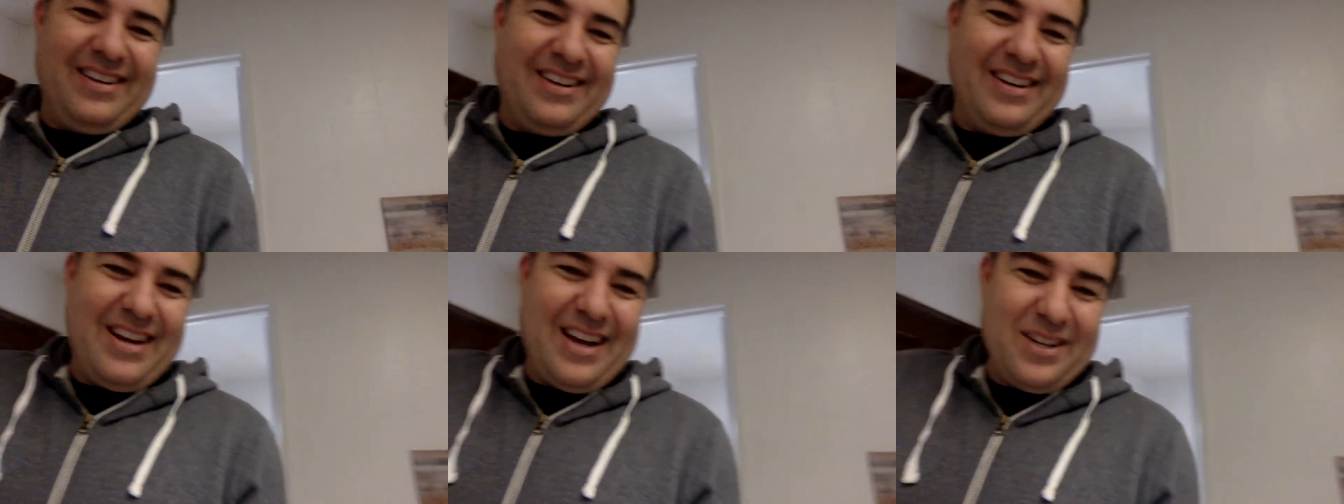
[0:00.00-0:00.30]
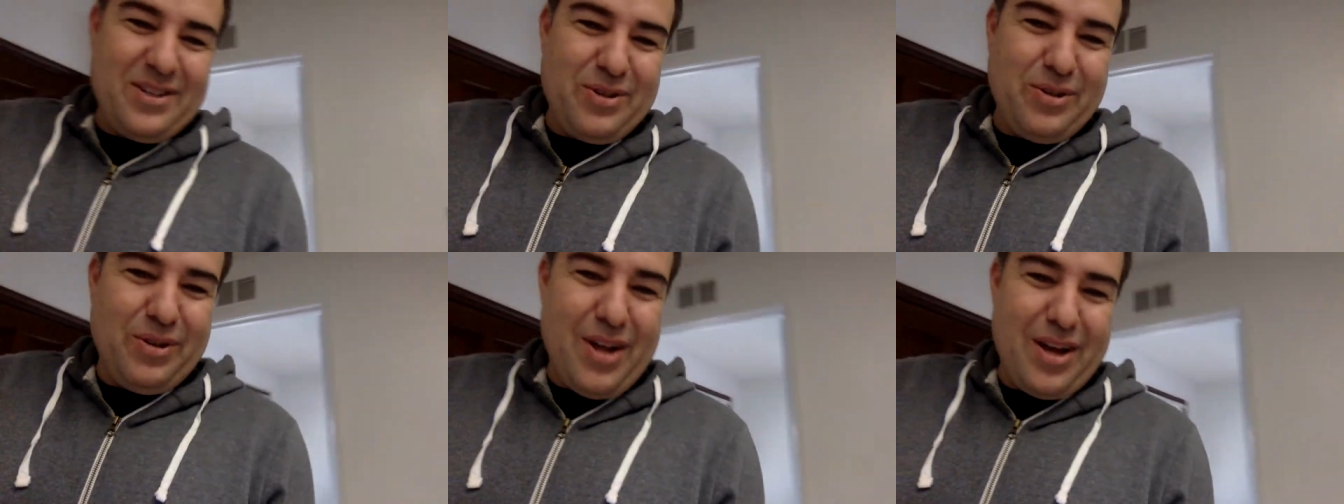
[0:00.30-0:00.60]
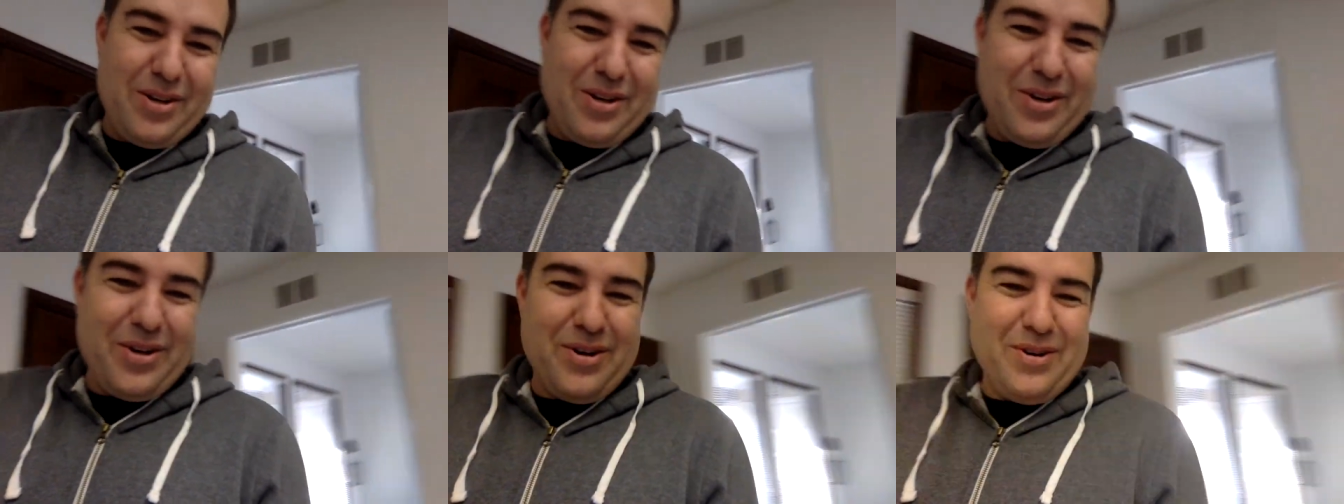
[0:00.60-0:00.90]
not too
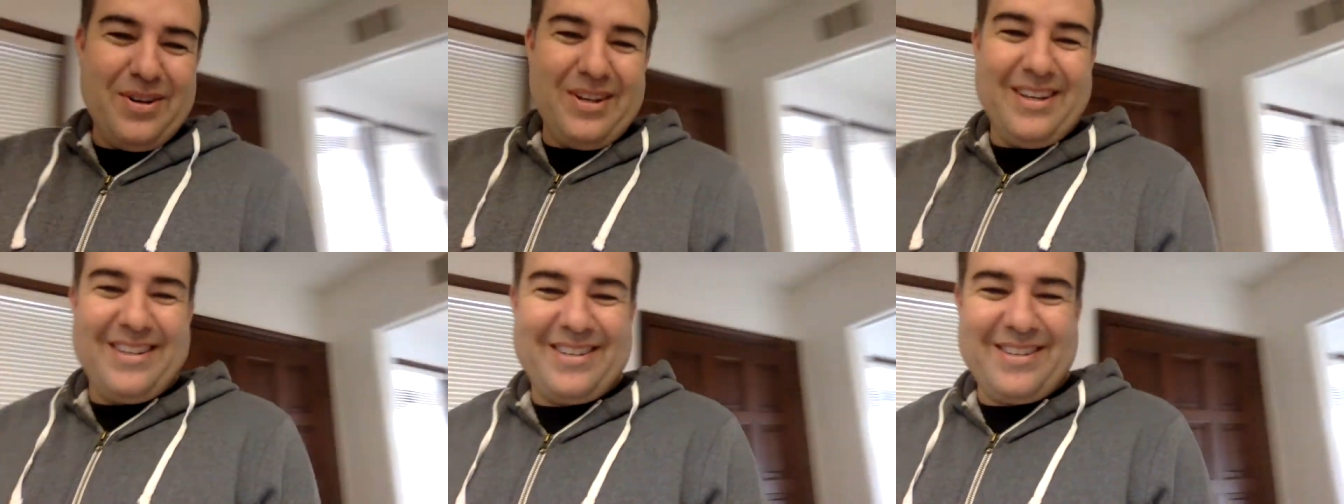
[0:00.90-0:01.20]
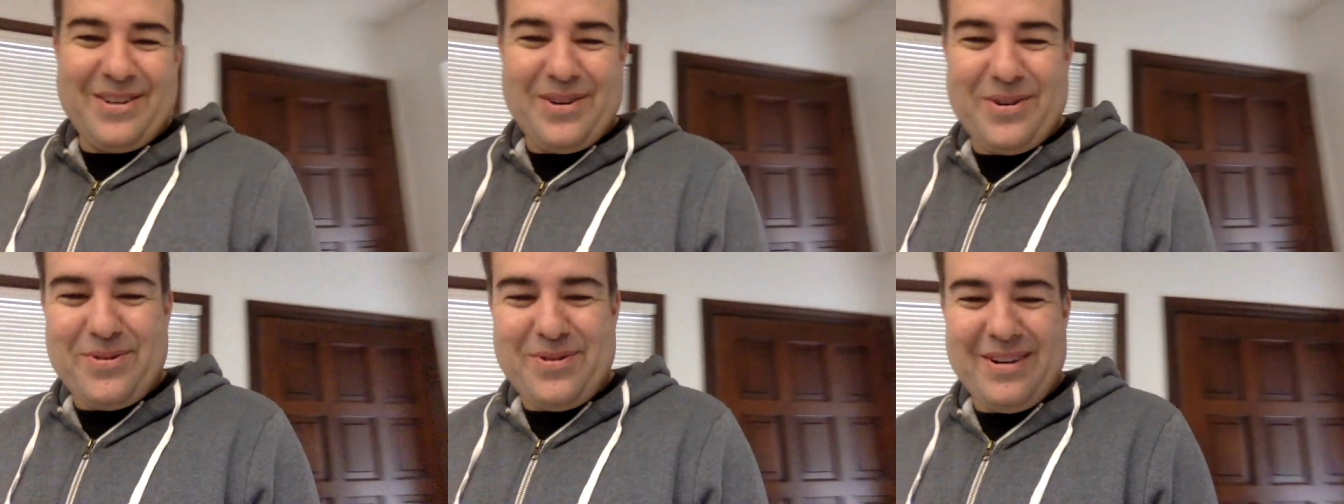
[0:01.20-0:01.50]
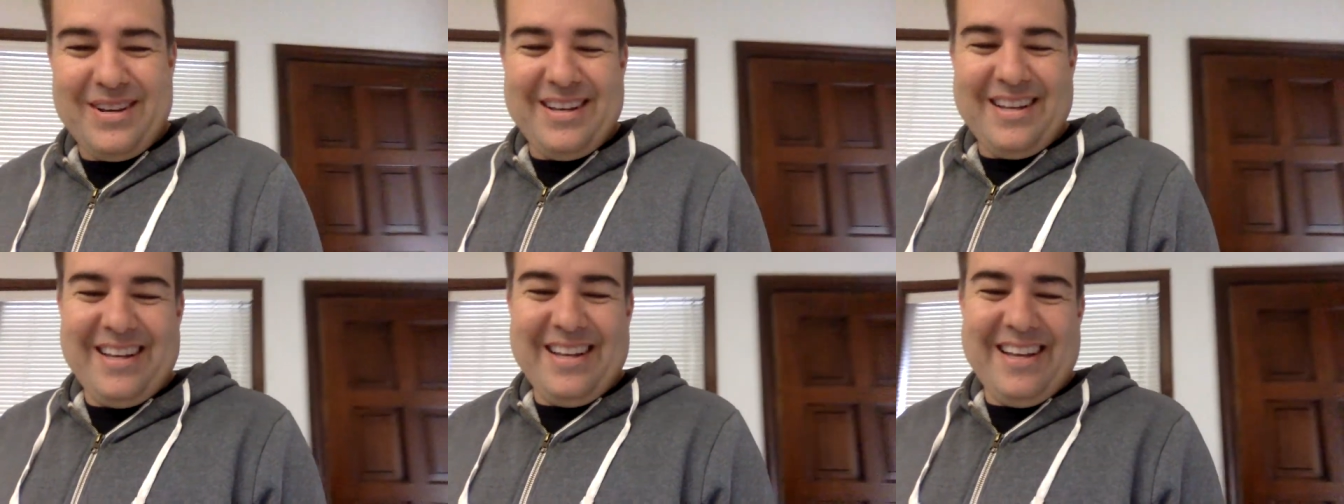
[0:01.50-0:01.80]
long ago. So
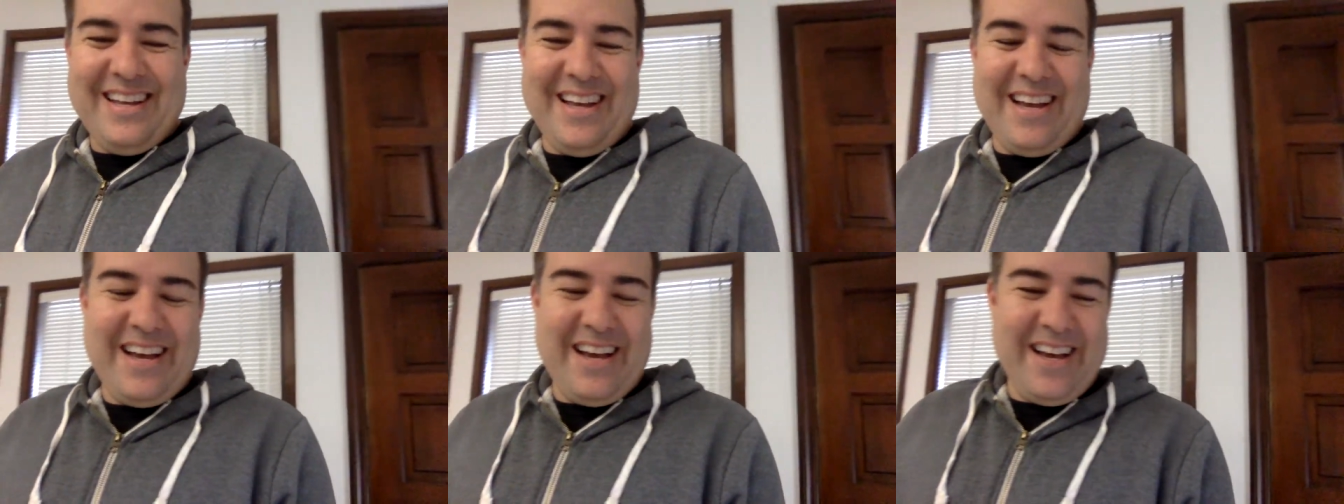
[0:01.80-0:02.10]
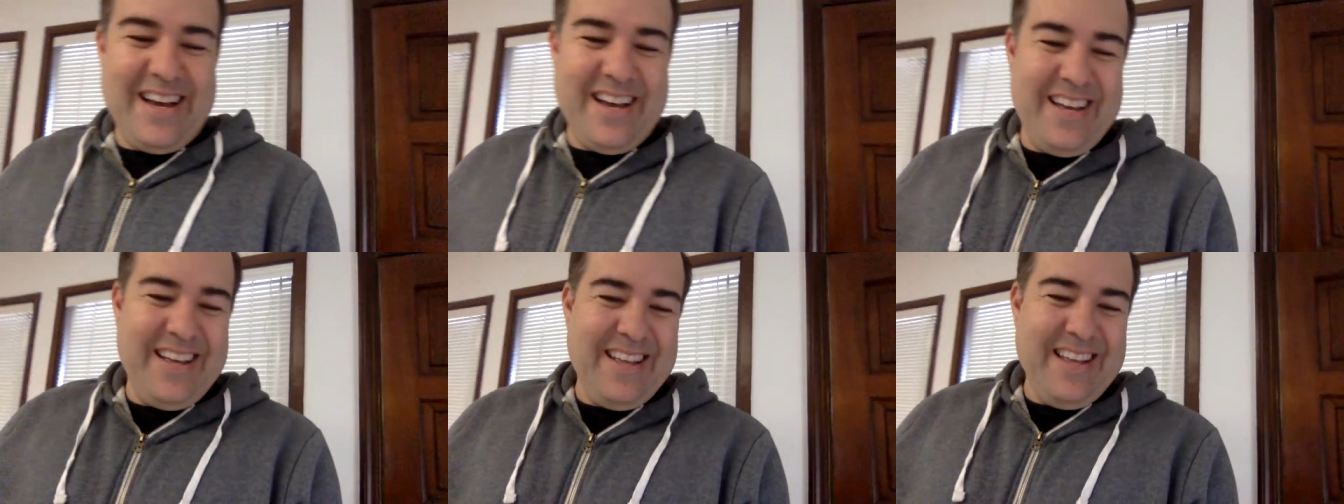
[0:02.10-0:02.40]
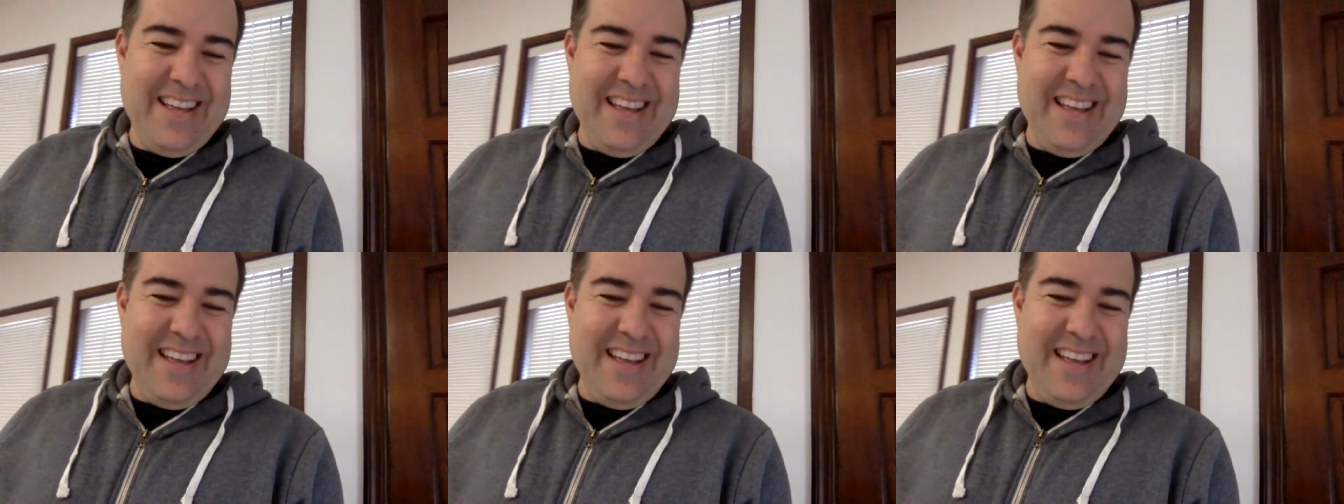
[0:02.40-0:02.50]
uh,